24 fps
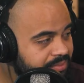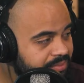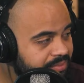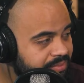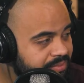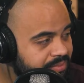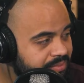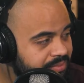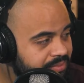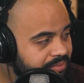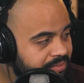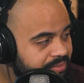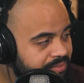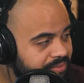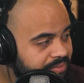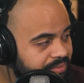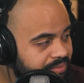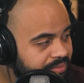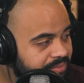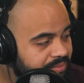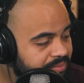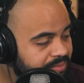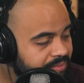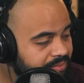
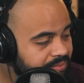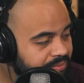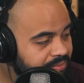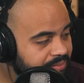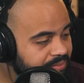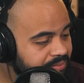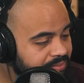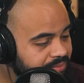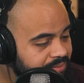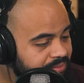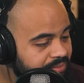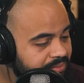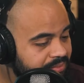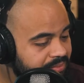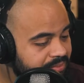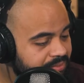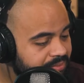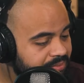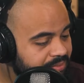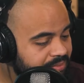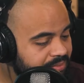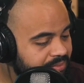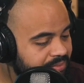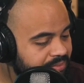
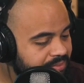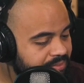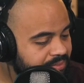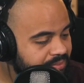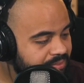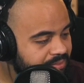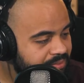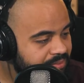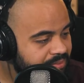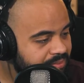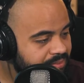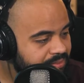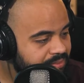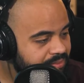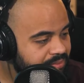No words are spoken by the person on screen.